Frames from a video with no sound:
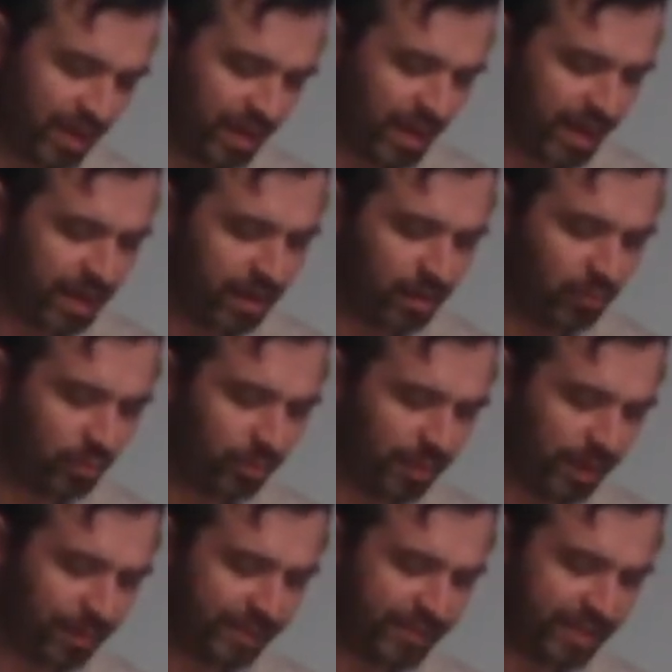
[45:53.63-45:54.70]
Edom will be
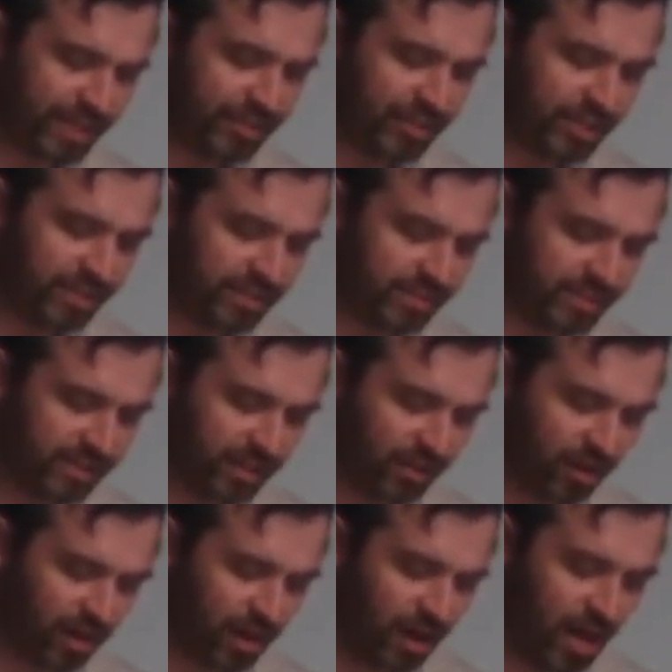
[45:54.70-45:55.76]
a possession and
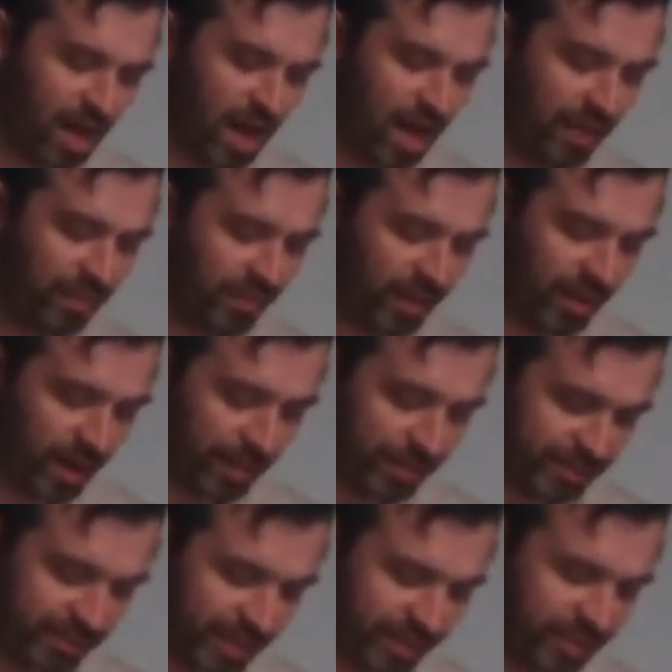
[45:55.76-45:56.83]
Shinar a
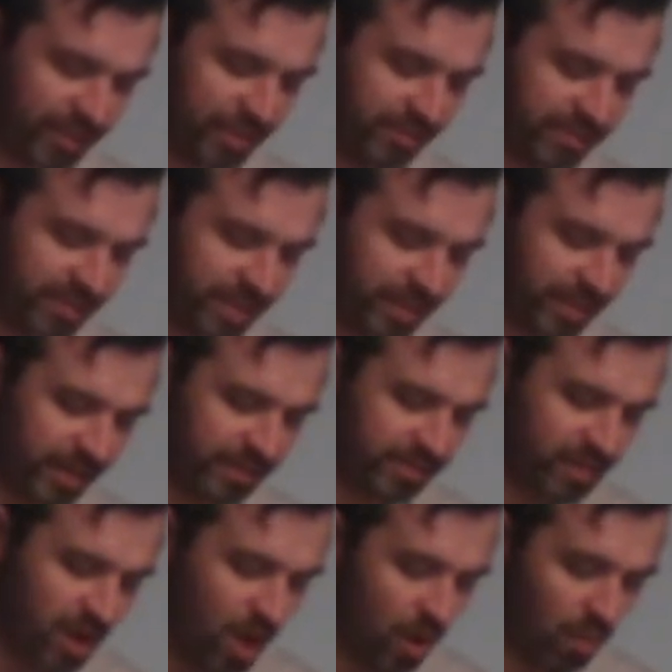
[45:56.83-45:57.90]
possession of its enemies.
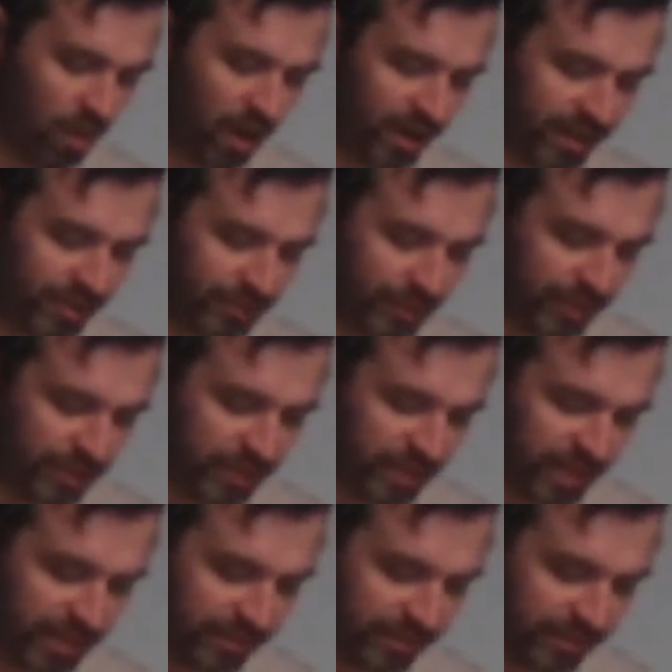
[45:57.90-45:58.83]
While Israel does